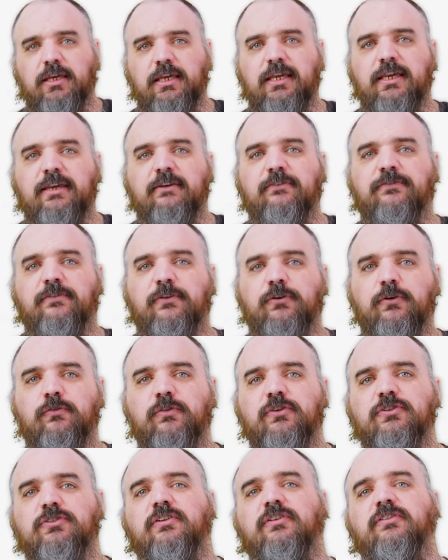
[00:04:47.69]
if a new
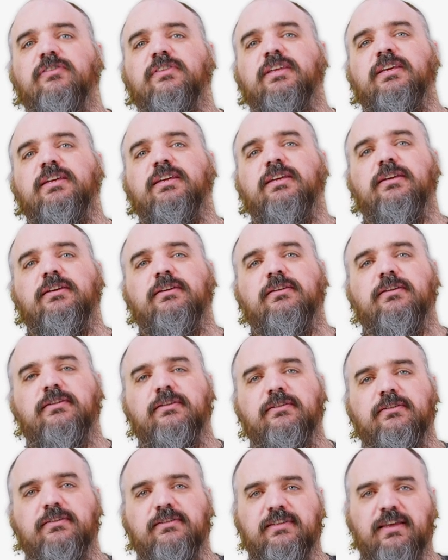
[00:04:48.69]
version of the
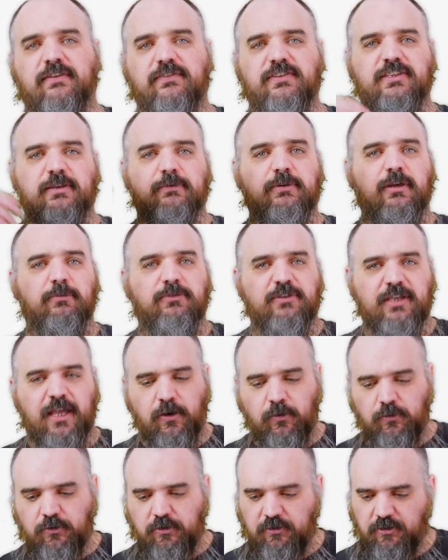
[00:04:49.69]
7-zip comes
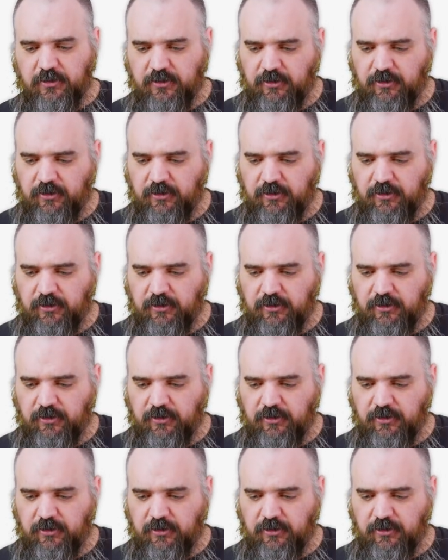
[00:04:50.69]
out,